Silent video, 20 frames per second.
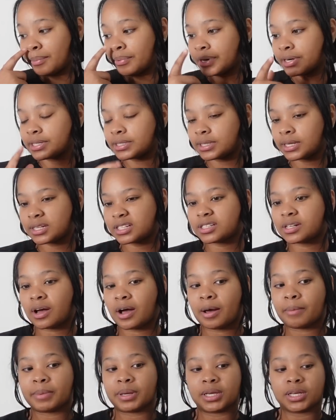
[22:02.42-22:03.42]
Princess
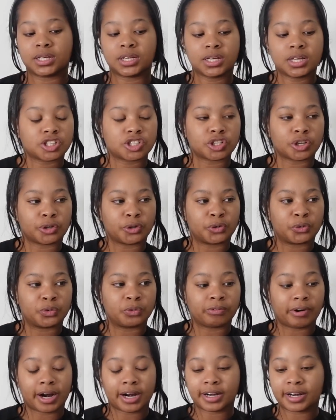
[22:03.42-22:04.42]
Tommy. So
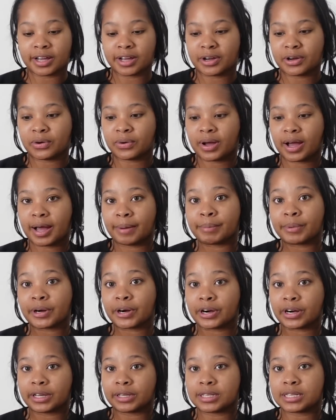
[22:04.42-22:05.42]
right now I'm
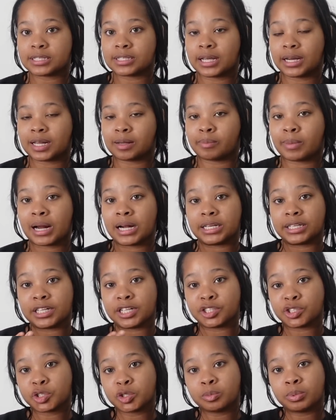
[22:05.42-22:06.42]
currently selling my
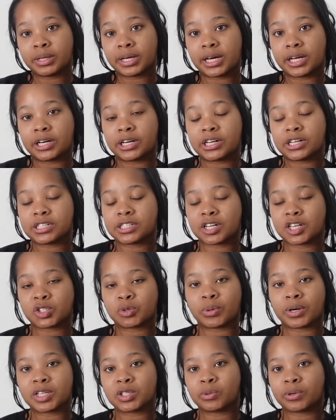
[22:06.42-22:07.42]
digital planners. They're
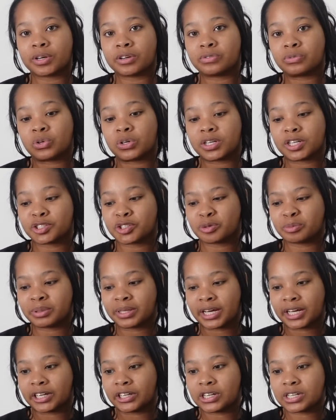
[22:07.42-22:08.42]
2024 digital
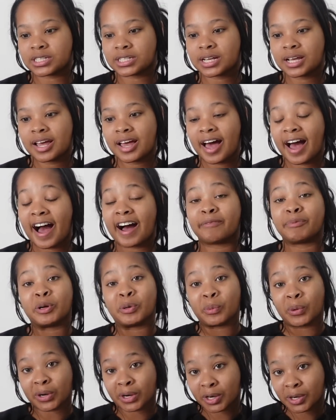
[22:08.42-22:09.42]
planners. I've
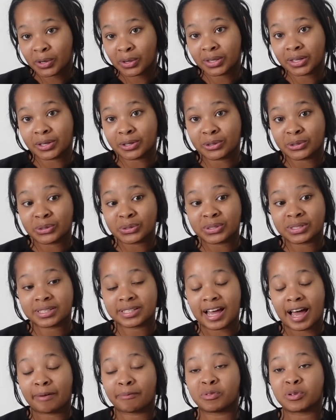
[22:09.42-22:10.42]
been working on those.
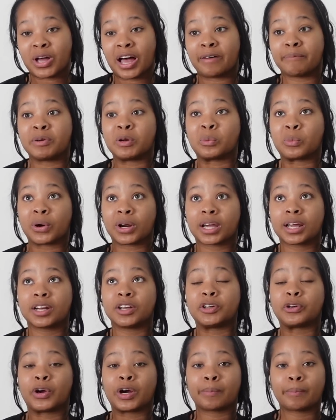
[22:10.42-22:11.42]
I've been
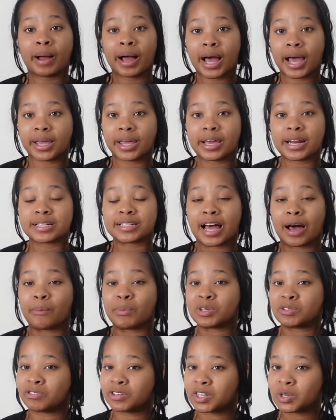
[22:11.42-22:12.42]
working during my hiatus. I
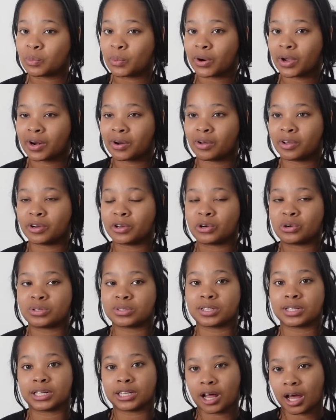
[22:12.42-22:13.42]
was really working on
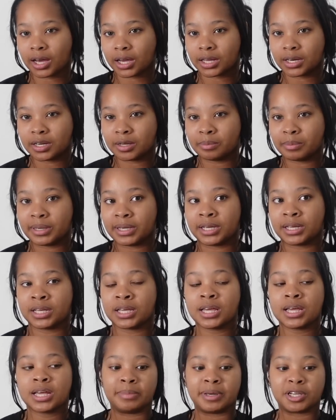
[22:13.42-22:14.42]
those and locking them in
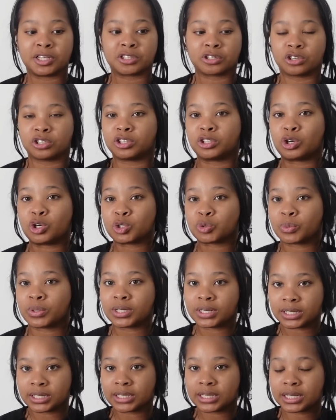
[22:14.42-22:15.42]
to make sure those were
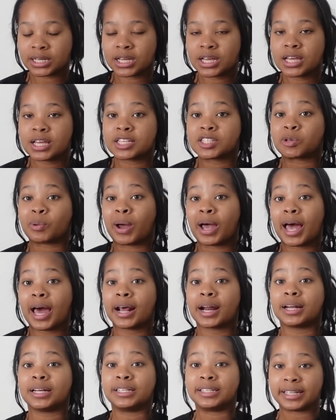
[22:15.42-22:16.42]
good. So I
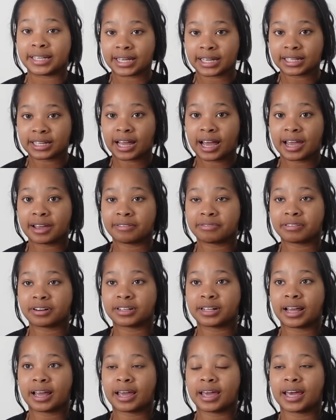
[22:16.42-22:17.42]
had a deadline for
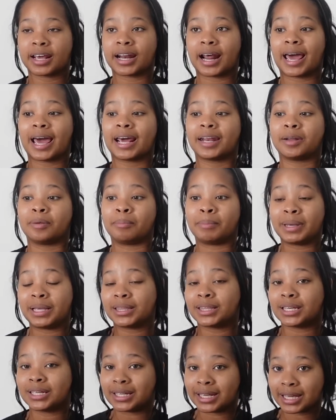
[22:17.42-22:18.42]
that and I had to
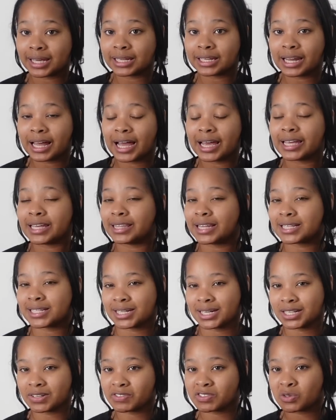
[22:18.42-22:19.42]
meet the deadline, and that's
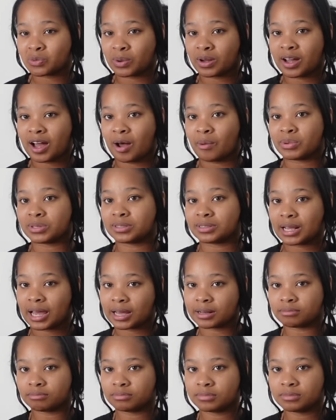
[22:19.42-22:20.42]
another reason why I was
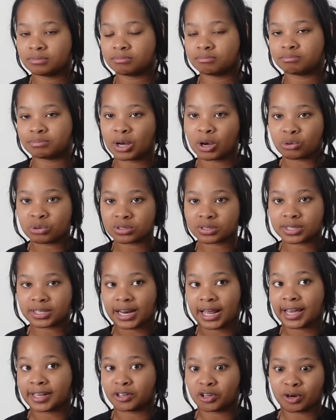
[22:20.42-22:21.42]
not posting
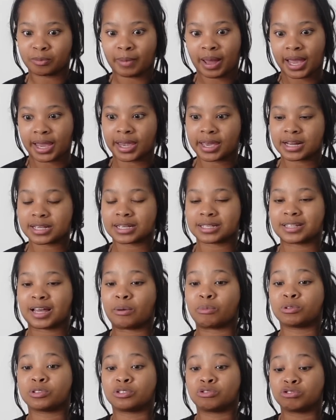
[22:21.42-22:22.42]
like during my hiatus, because
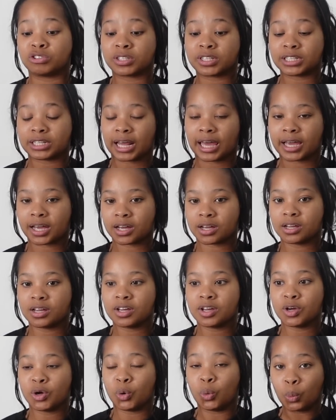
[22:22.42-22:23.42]
I was really like
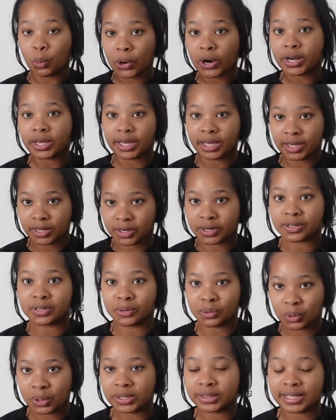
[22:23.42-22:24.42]
working
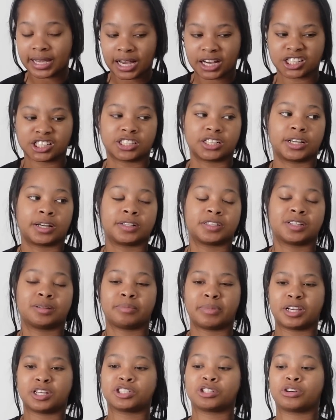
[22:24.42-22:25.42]
on that shit to
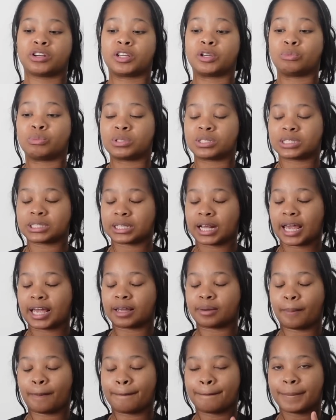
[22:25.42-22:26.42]
make sure it was like
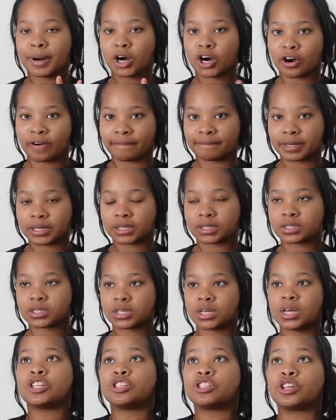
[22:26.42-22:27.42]

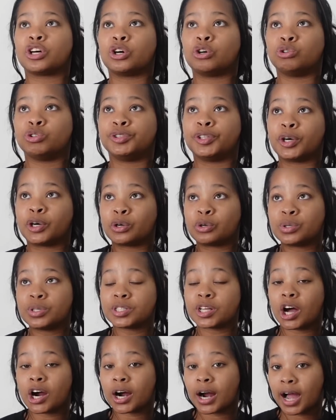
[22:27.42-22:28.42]
perfect. So those
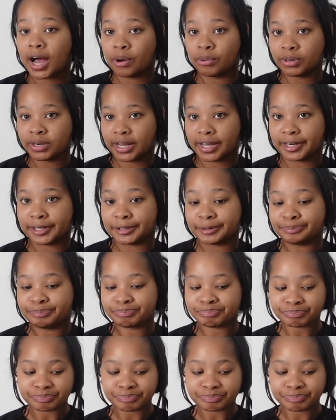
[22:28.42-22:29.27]
are out now.